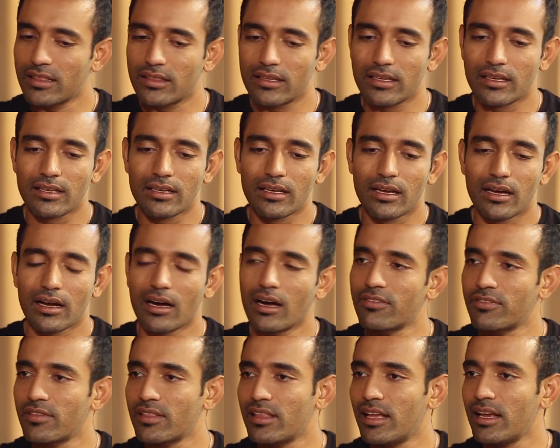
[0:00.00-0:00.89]
And then
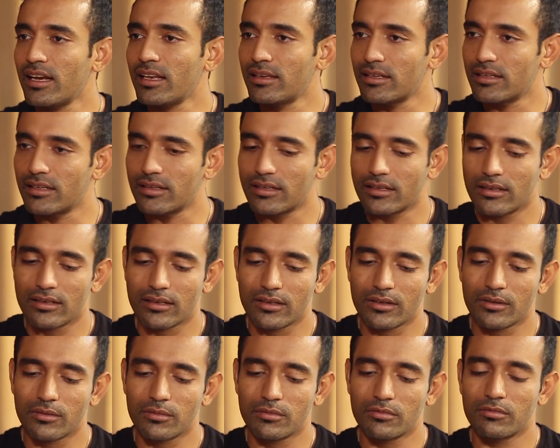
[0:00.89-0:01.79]
after that,
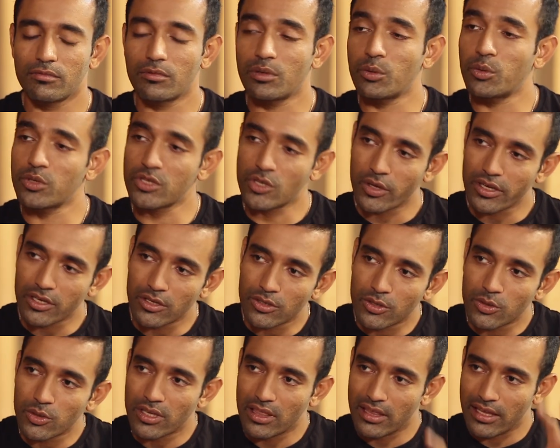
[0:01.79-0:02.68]
uh, we was going
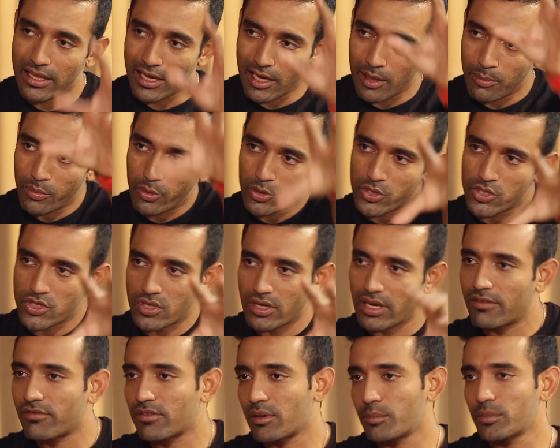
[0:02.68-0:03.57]
to go to the airport
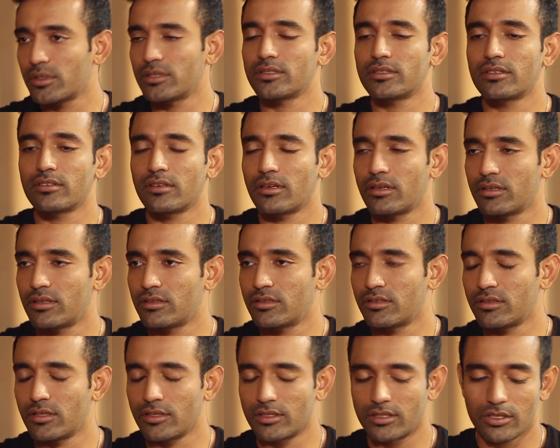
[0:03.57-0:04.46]
straight from the,
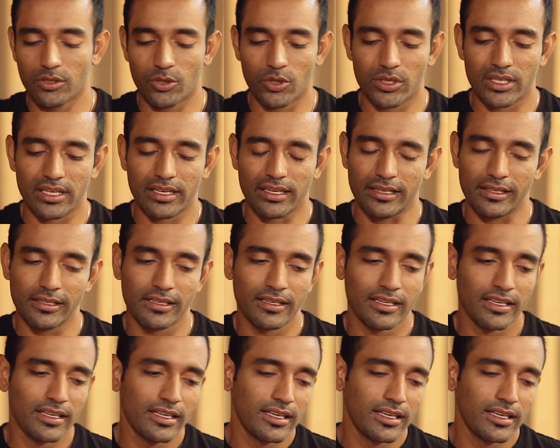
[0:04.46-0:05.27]
the, the hotel.